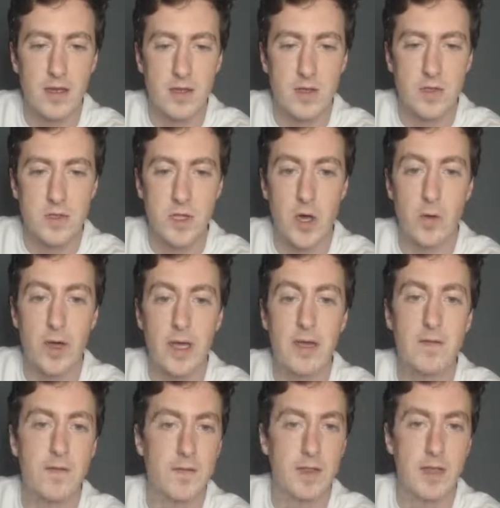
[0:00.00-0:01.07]
So
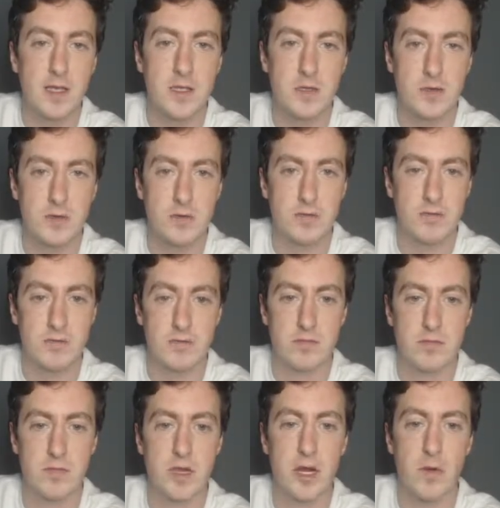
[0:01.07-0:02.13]
if this,
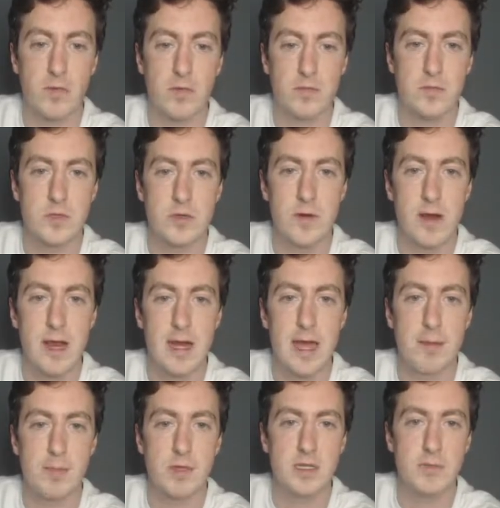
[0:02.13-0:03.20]
you know, trade
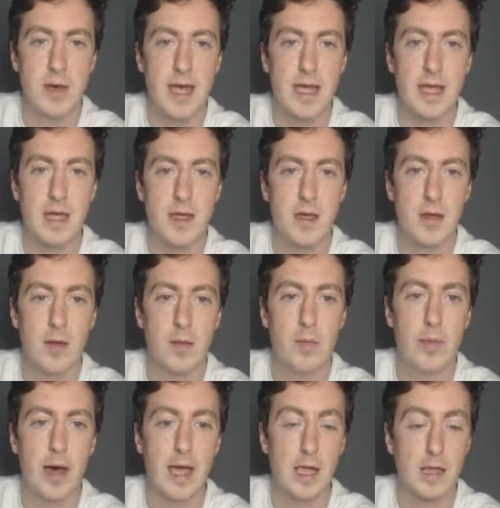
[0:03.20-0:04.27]
happens, bang,
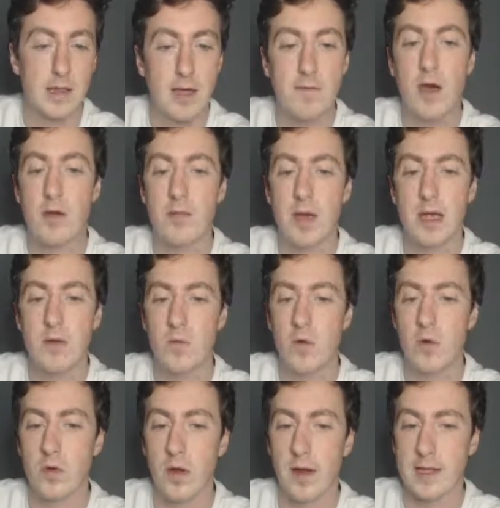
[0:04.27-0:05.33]
bang, they've got mate in
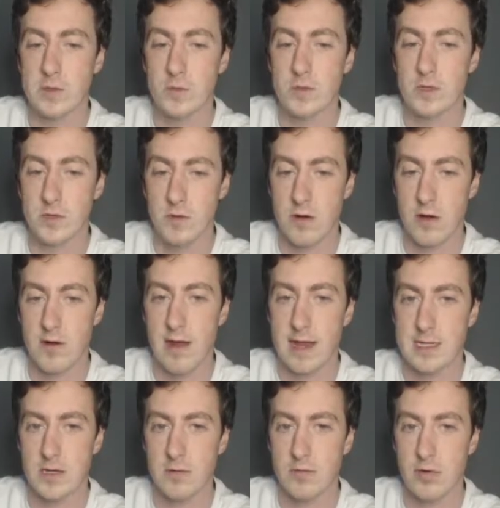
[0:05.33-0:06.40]
one unless we sort our act
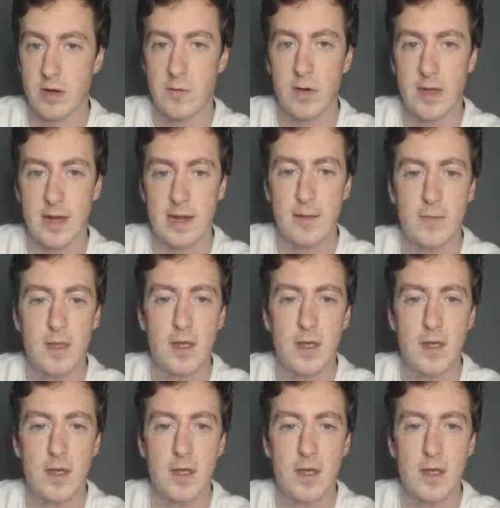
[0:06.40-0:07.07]
out pretty quickly.